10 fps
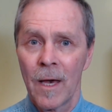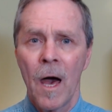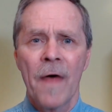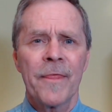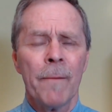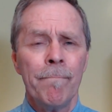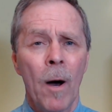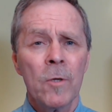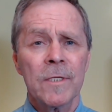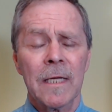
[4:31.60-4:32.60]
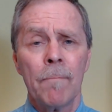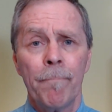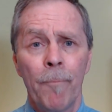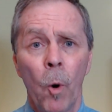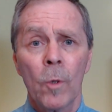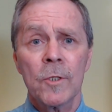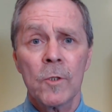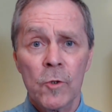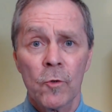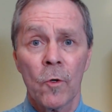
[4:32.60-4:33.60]
The most
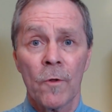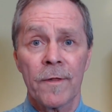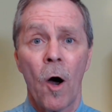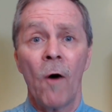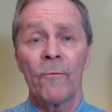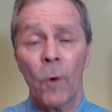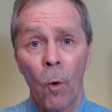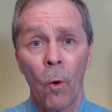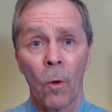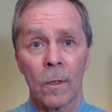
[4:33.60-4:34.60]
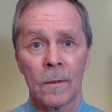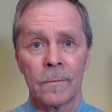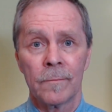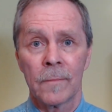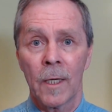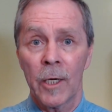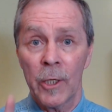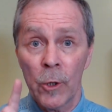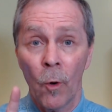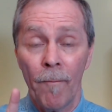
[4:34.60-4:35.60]
important truth of all:
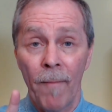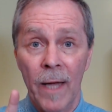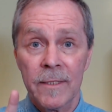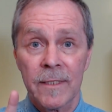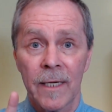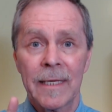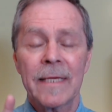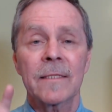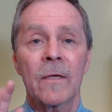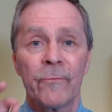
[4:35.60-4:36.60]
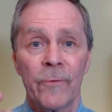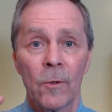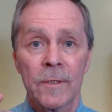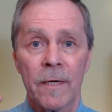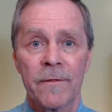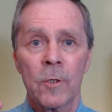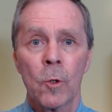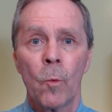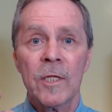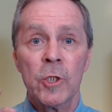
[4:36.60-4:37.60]
your mindset is the filter through
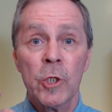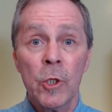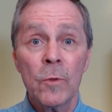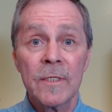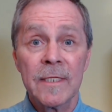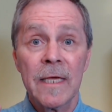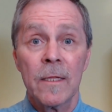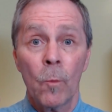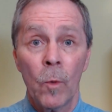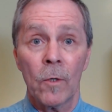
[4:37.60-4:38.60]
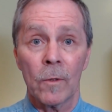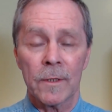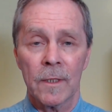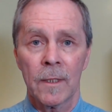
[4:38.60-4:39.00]
which you see the world.